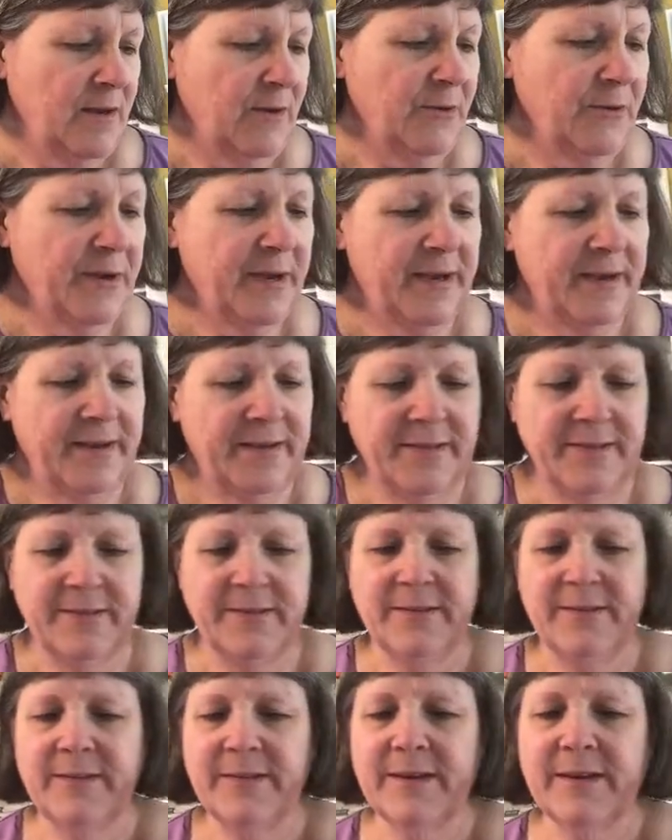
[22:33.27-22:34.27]
Okay,
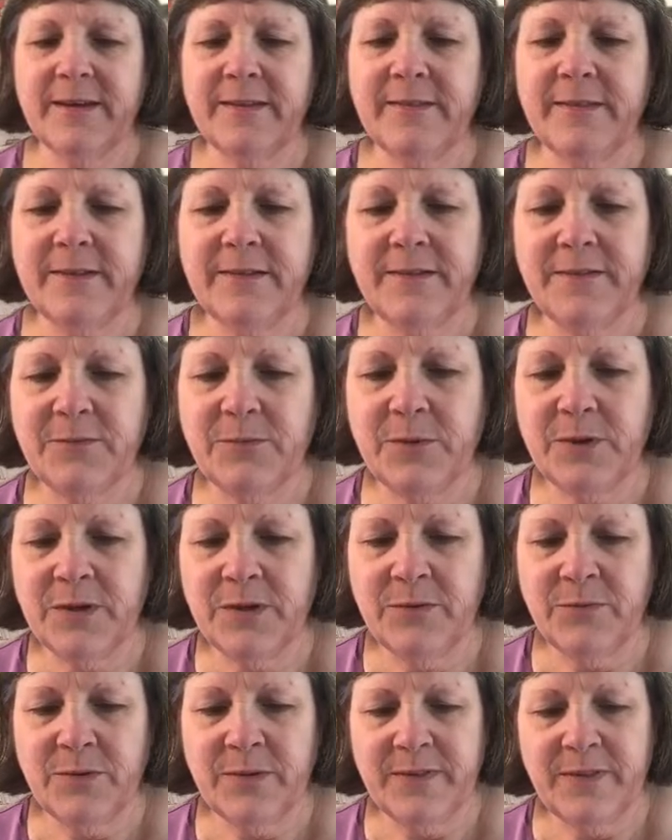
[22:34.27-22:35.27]
look at this
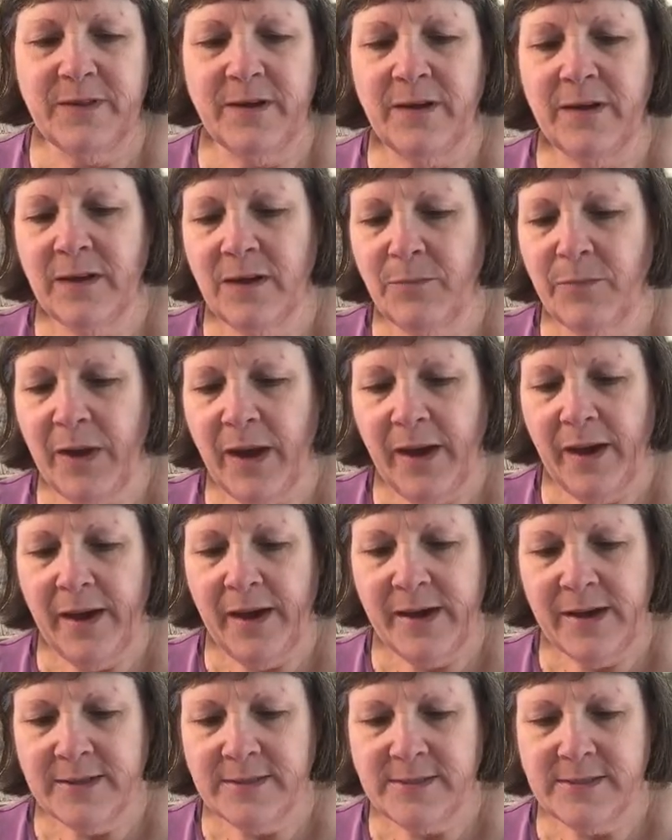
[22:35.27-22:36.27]
one with the honey
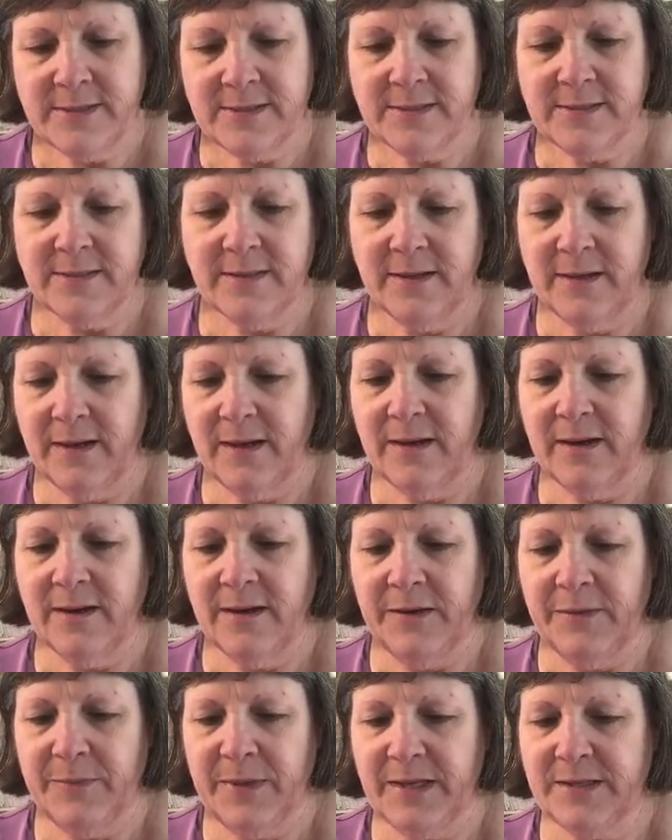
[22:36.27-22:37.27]
pots.
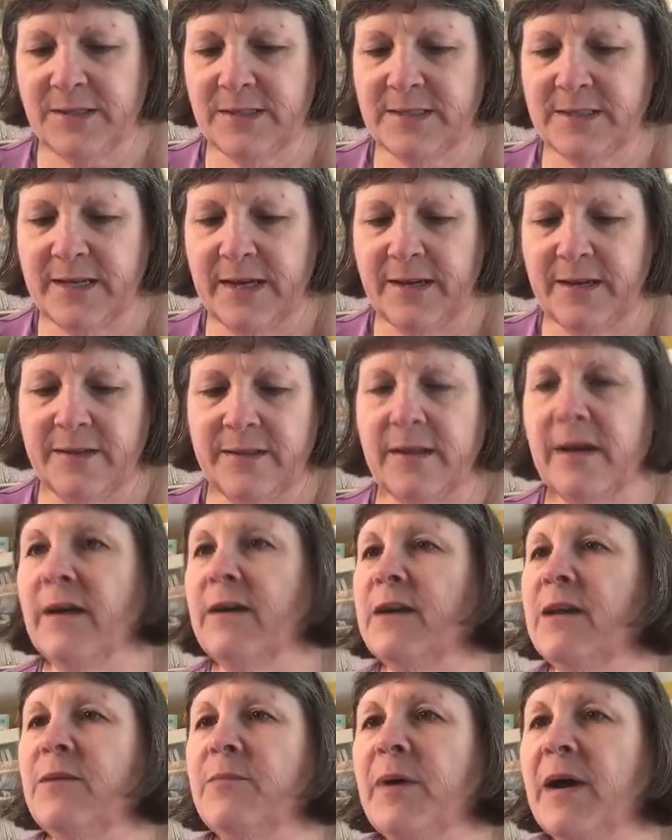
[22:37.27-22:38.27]
I just added the
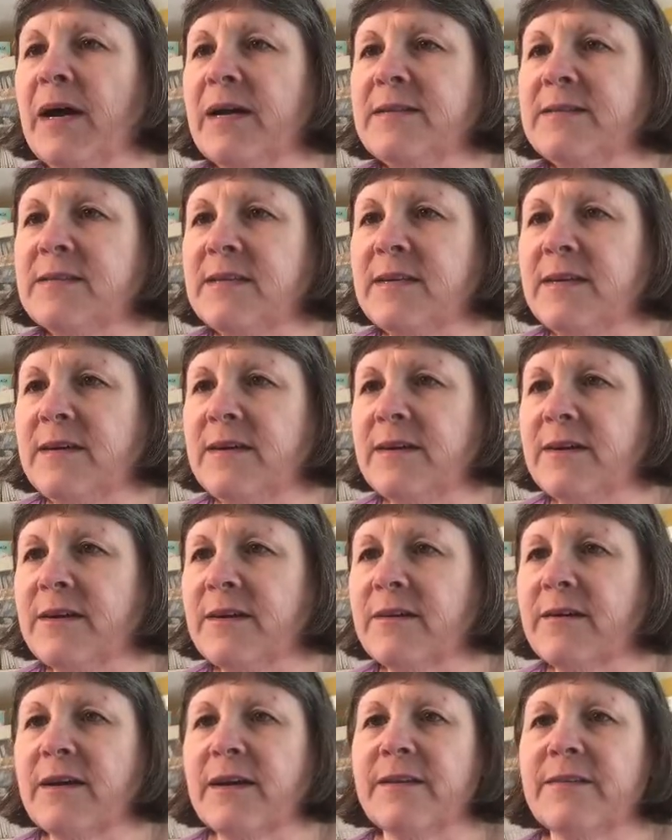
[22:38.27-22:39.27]
honey pots
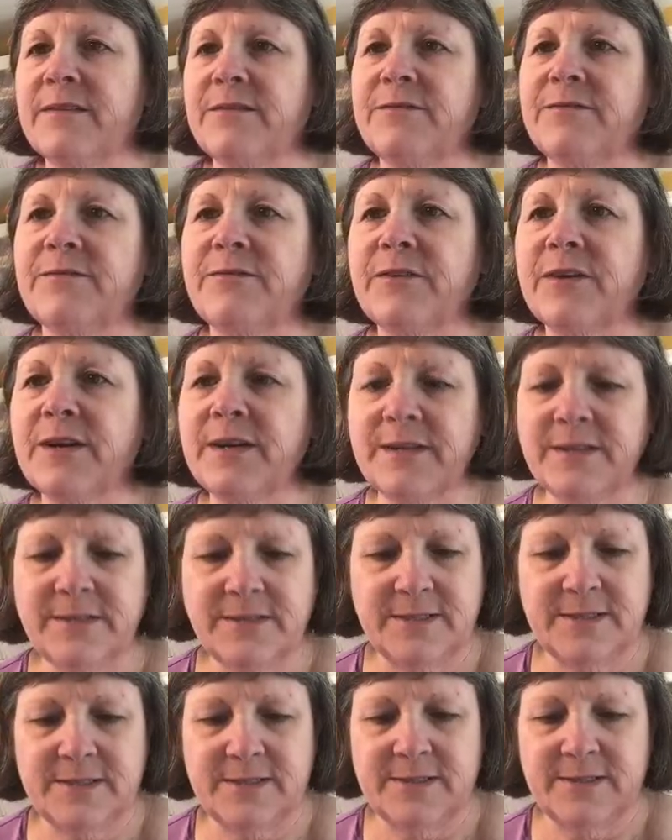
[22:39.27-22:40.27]
here on the
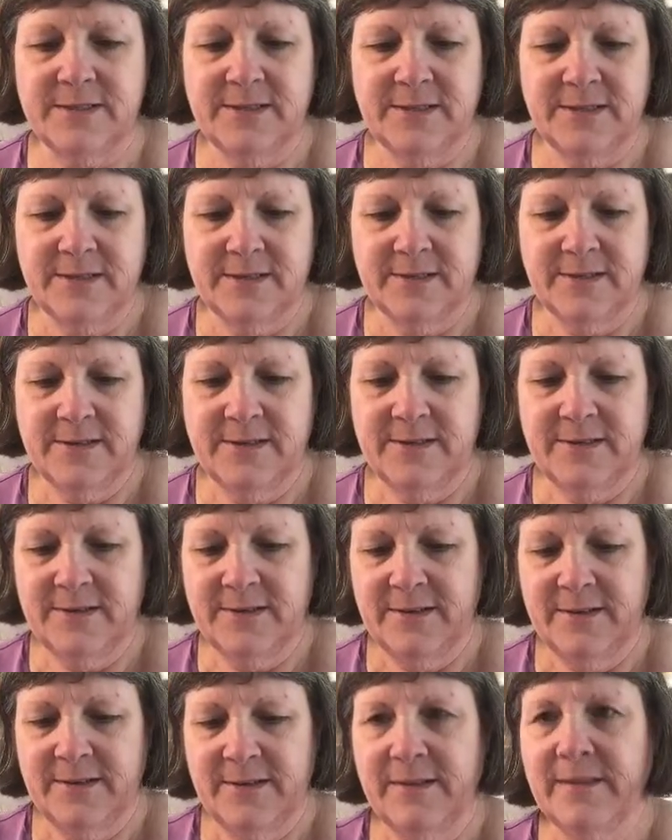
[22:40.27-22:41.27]
front
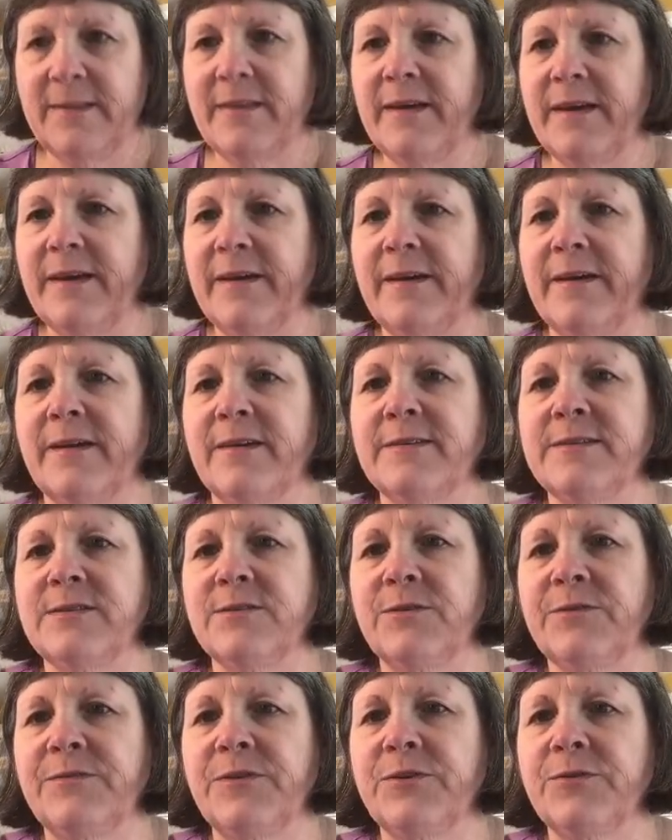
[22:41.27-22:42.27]
there.
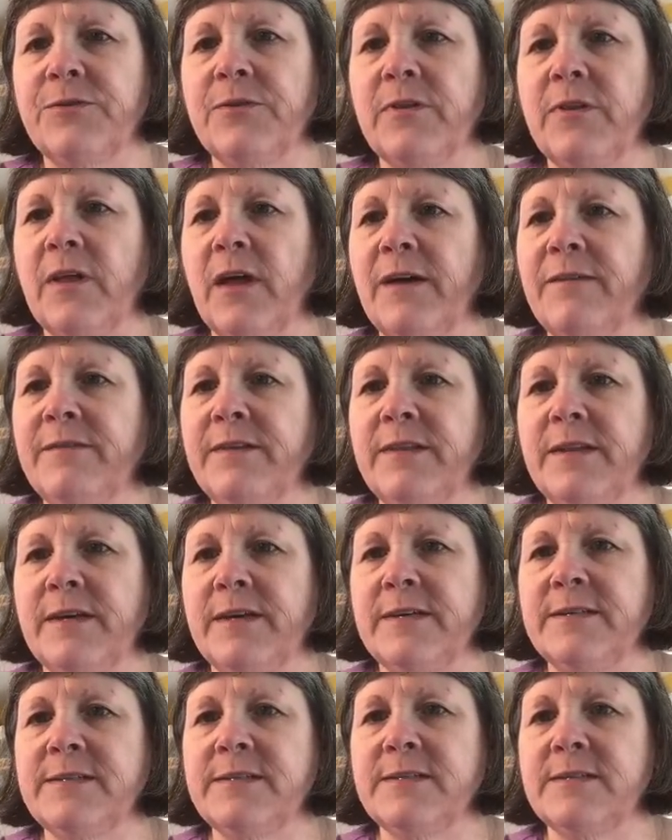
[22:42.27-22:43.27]
So if you're loving
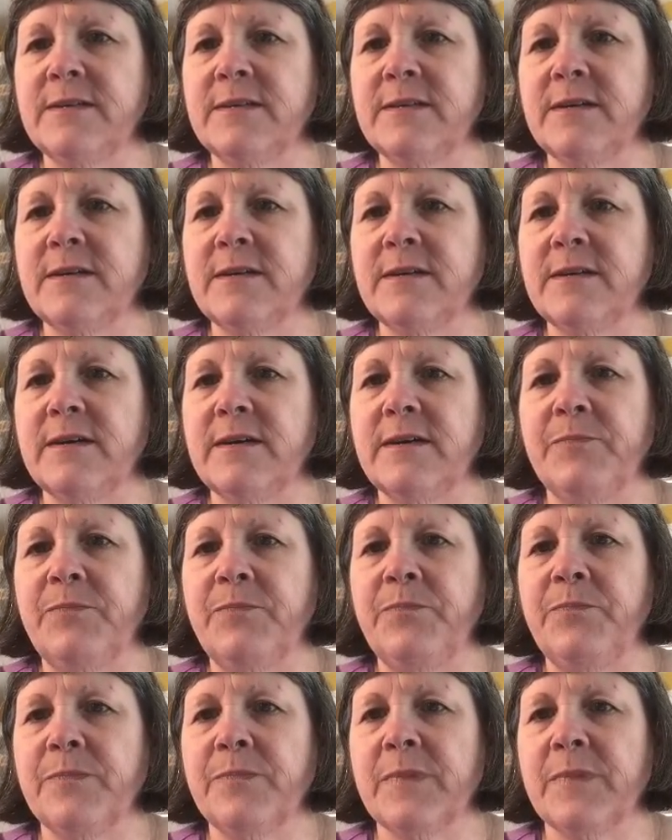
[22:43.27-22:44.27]
this,
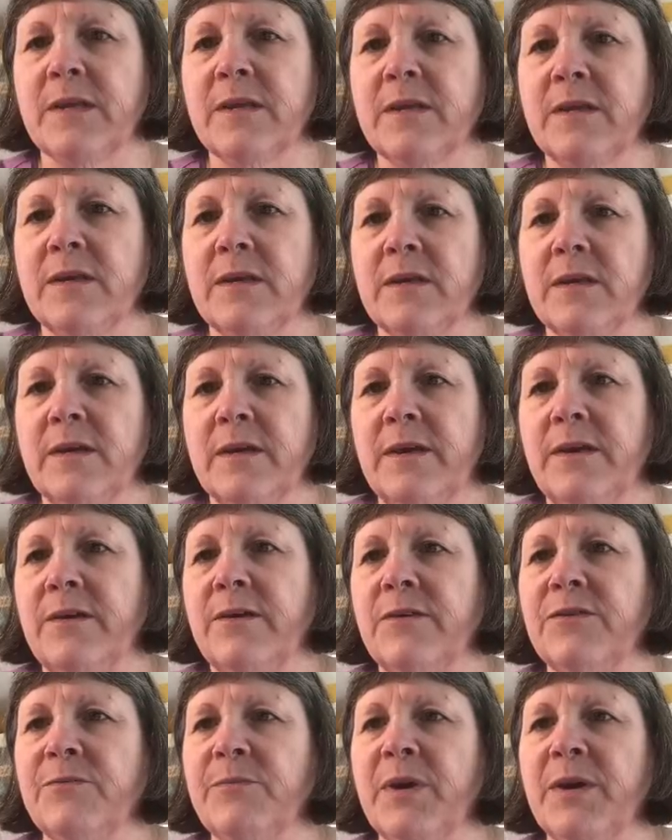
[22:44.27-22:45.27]

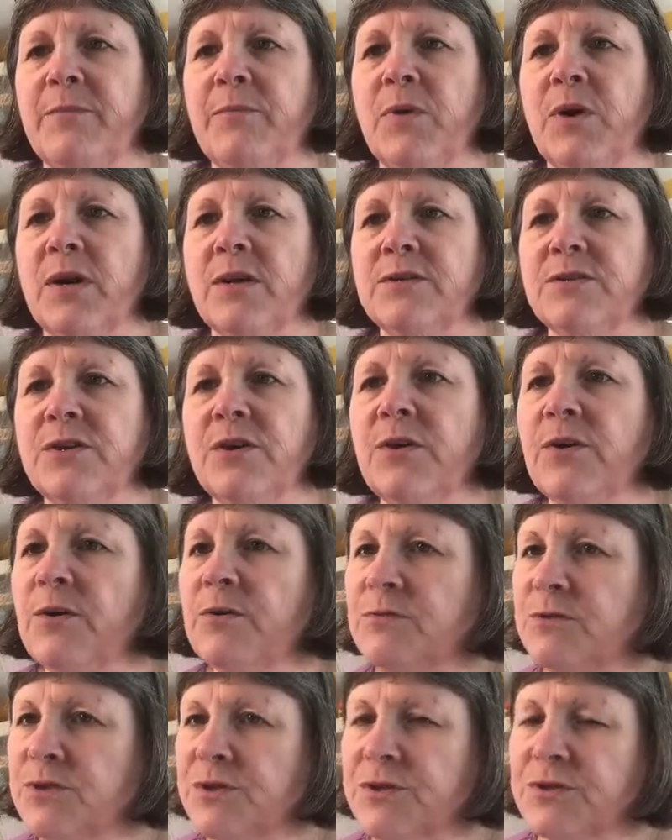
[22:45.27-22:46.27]
here's my March
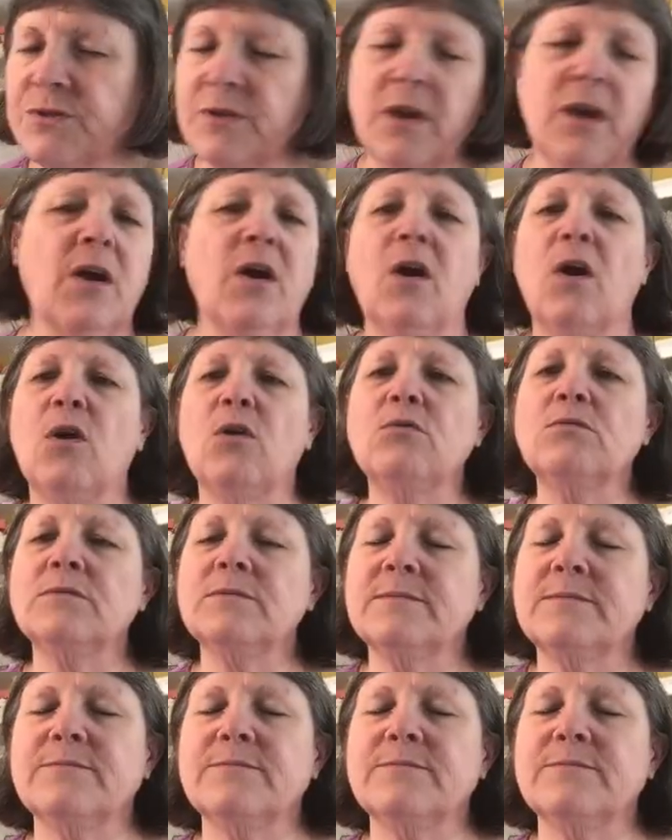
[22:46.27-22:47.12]
host code,